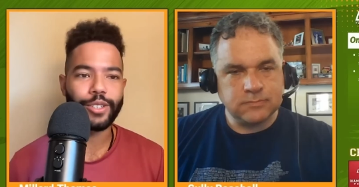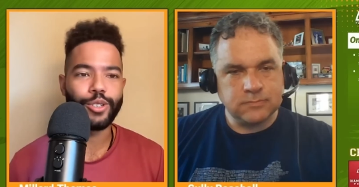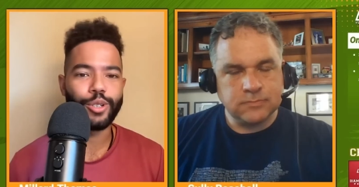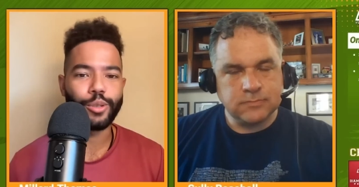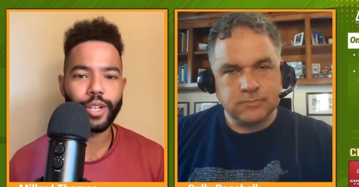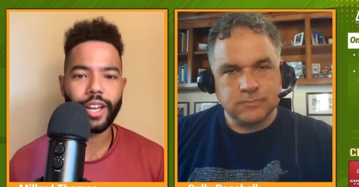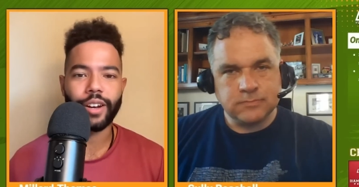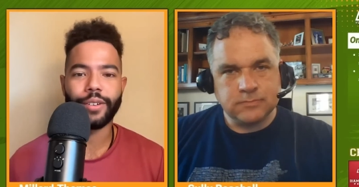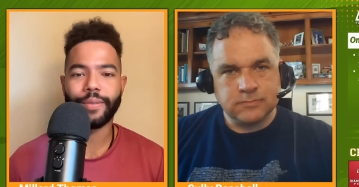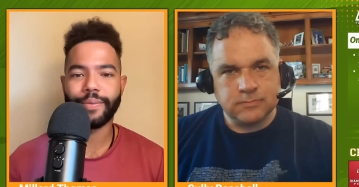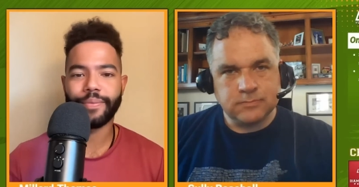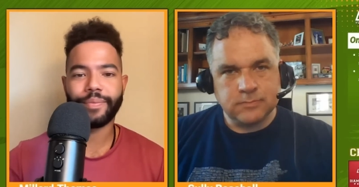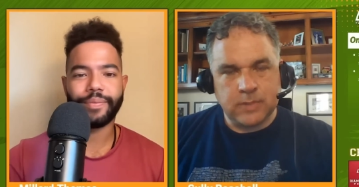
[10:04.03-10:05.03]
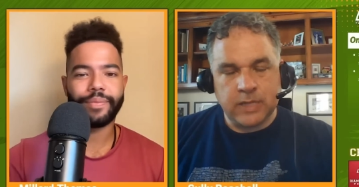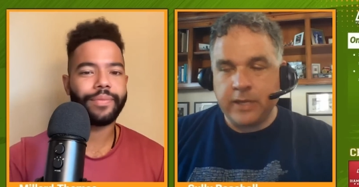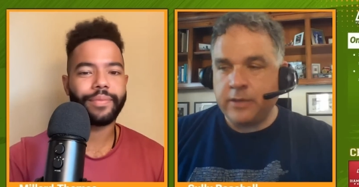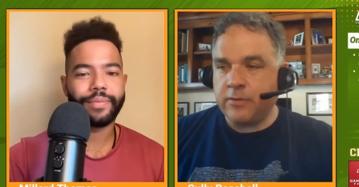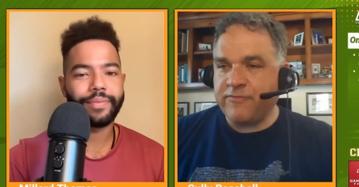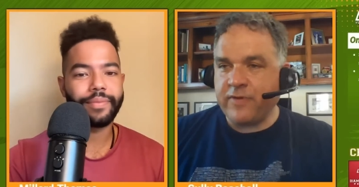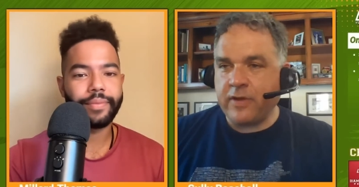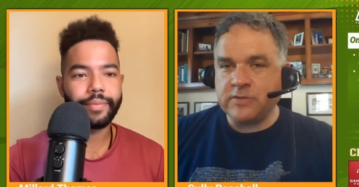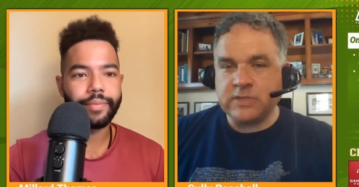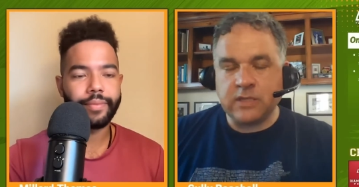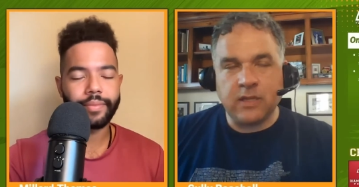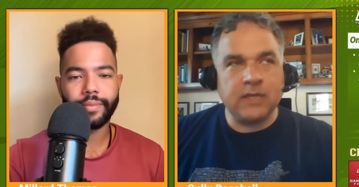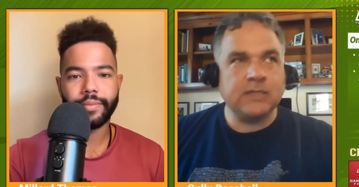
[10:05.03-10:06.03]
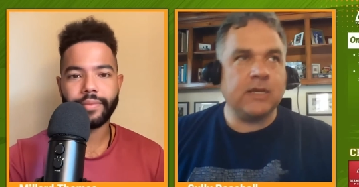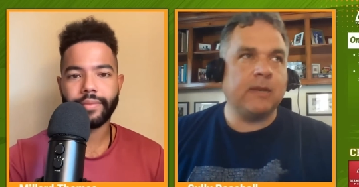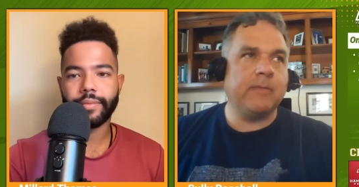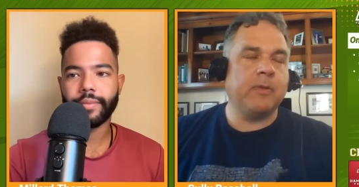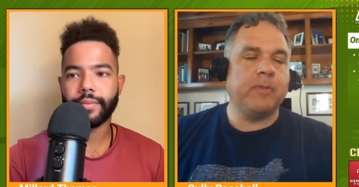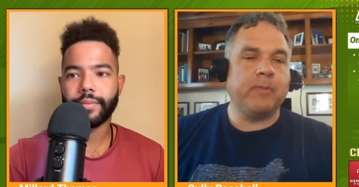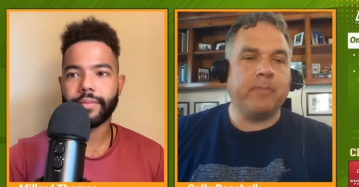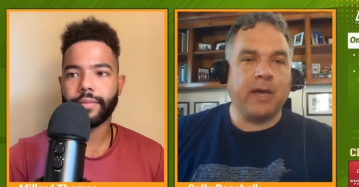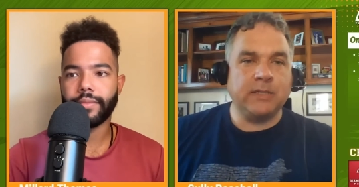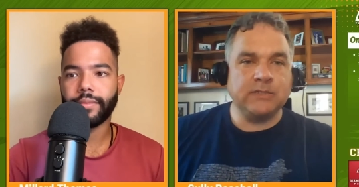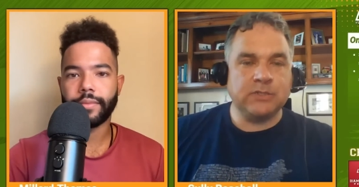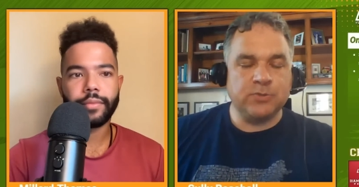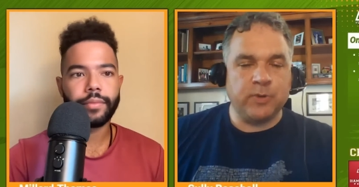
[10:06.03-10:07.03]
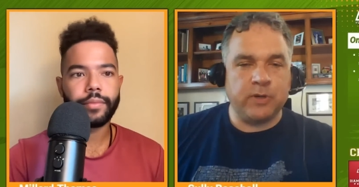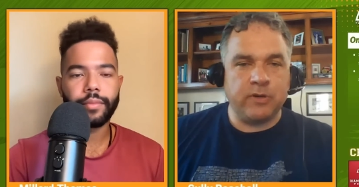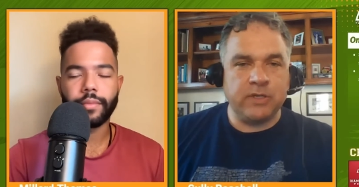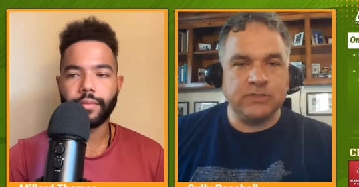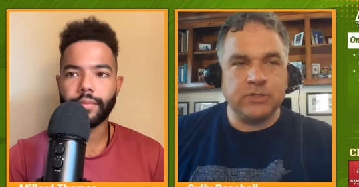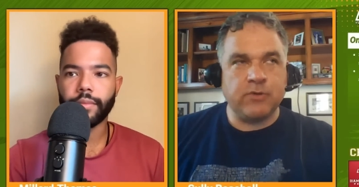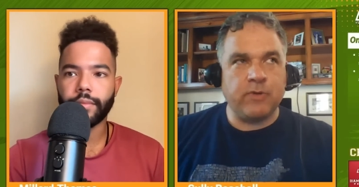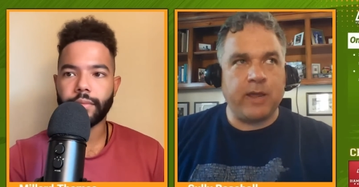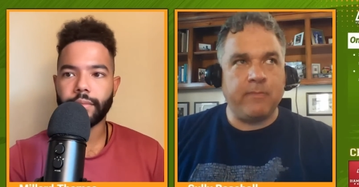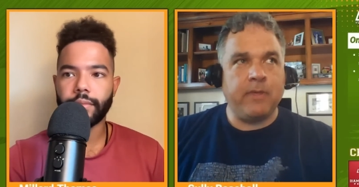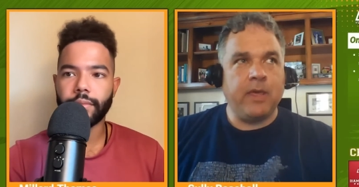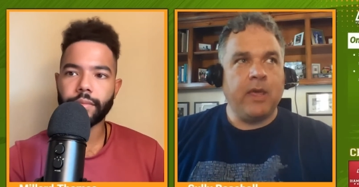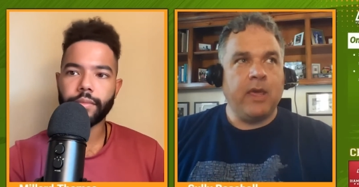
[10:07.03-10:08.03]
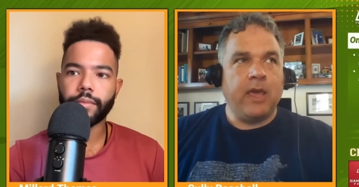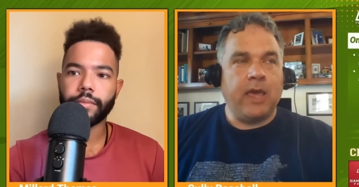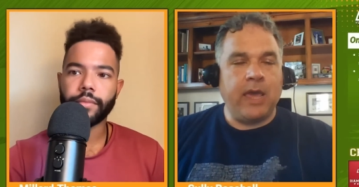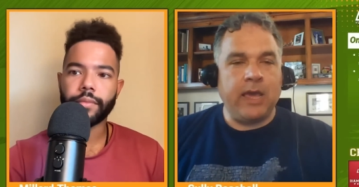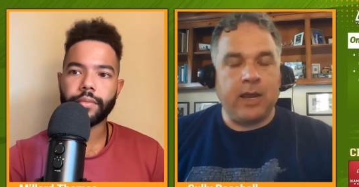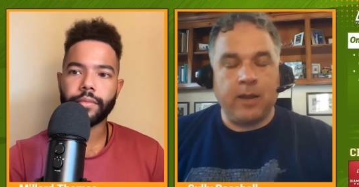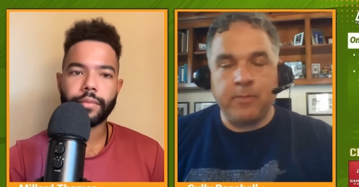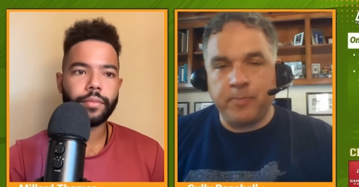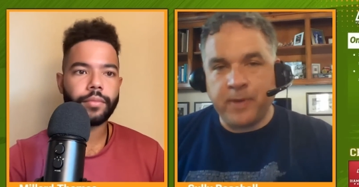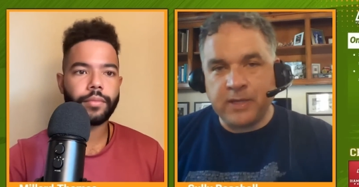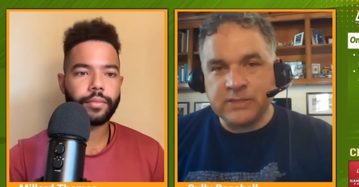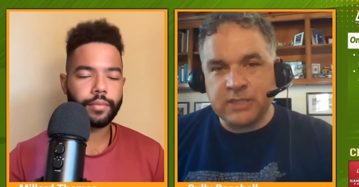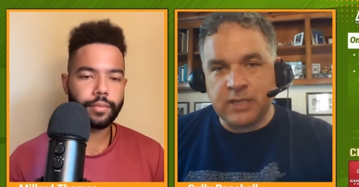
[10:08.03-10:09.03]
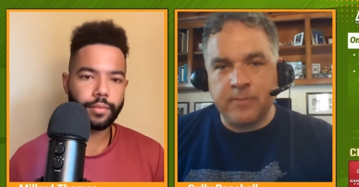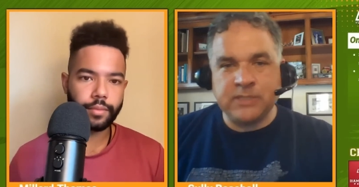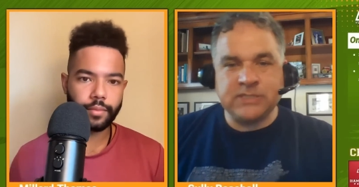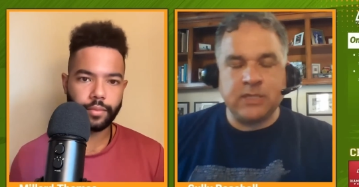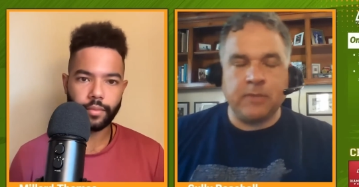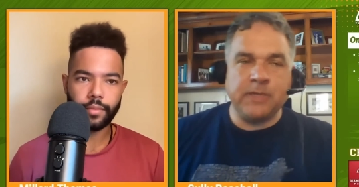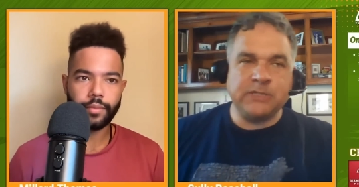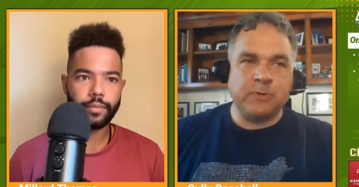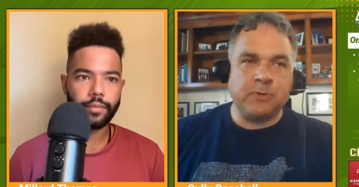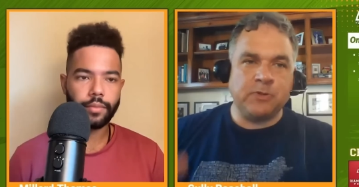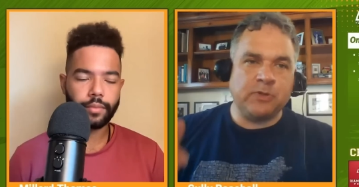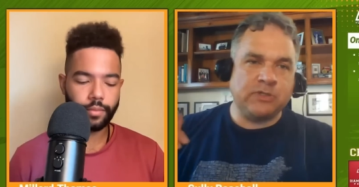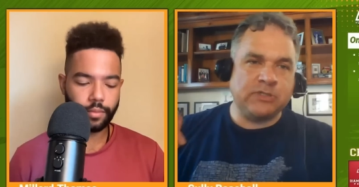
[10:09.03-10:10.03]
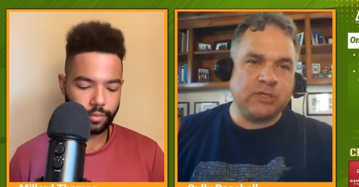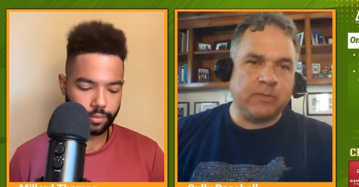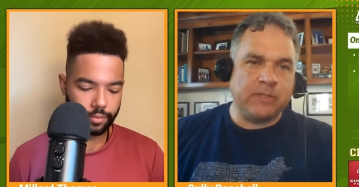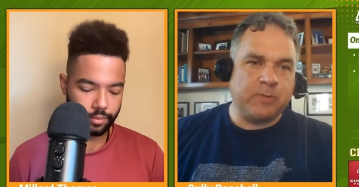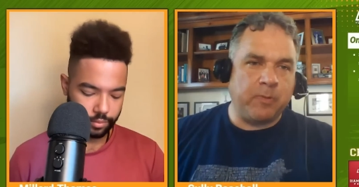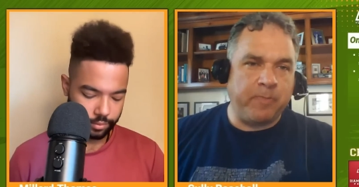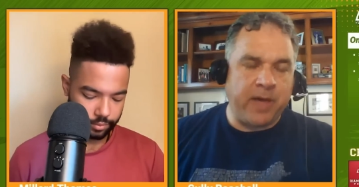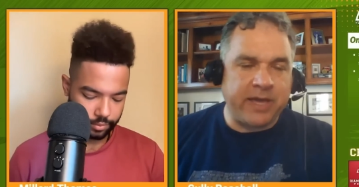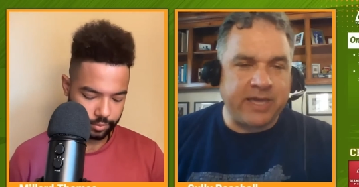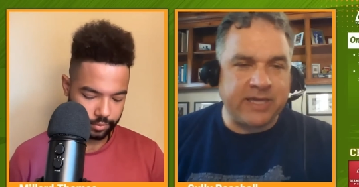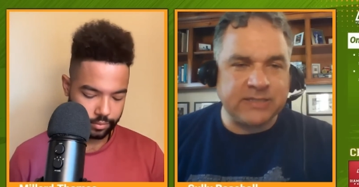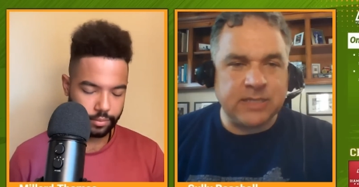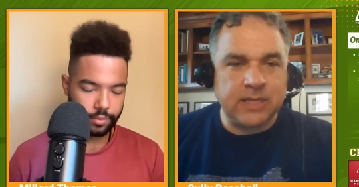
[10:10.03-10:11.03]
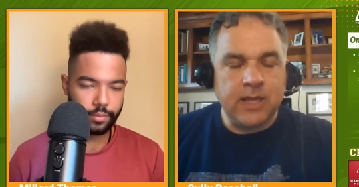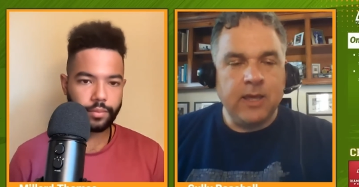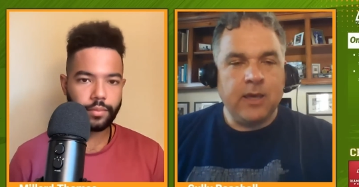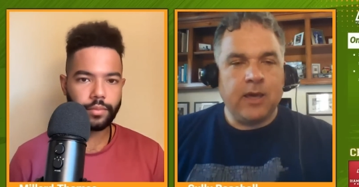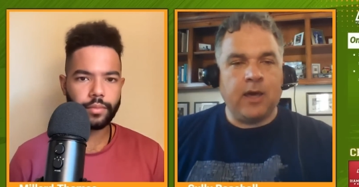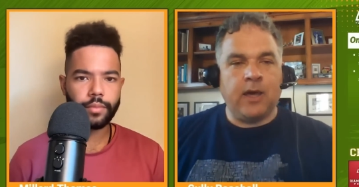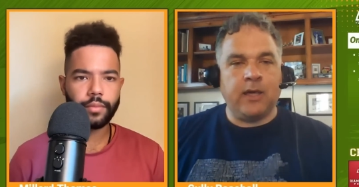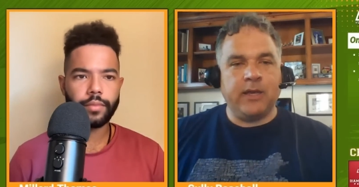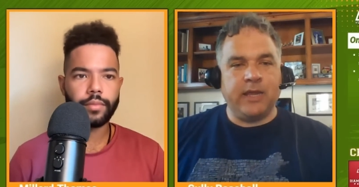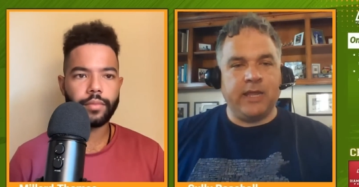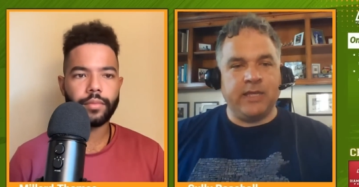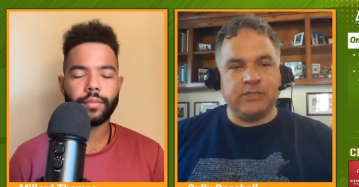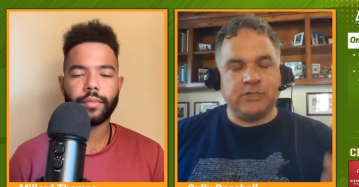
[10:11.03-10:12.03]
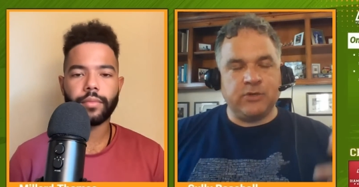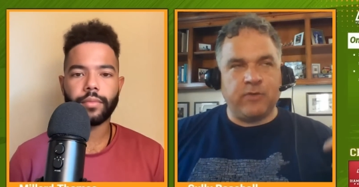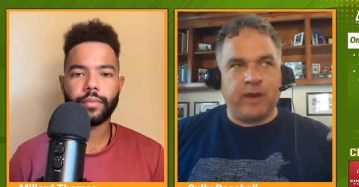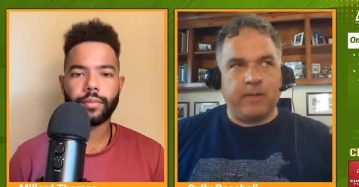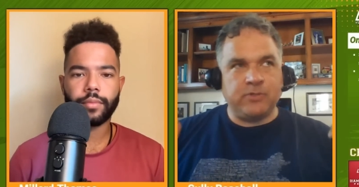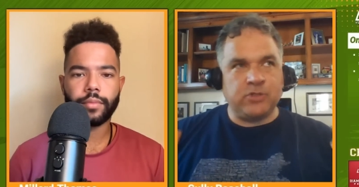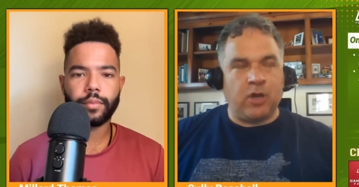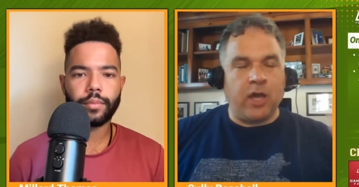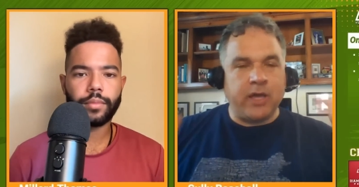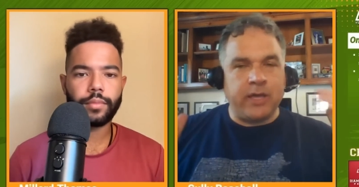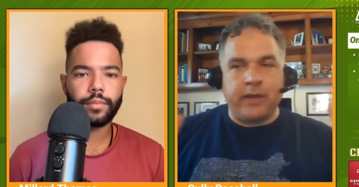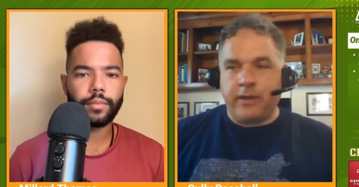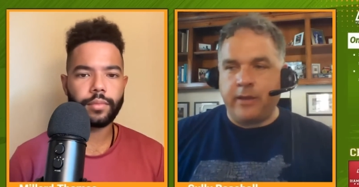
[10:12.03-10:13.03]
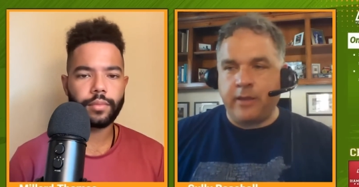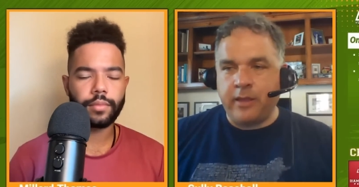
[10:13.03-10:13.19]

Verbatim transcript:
Speaker 1: YouTube channel.
Speaker 2: And you can follow us at Locked On MLB Pods on Twitter and Instagram. And I'm your pal Sully. I'm at Sully Baseball on Twitter, Sully Baseball Podcast on Instagram, talking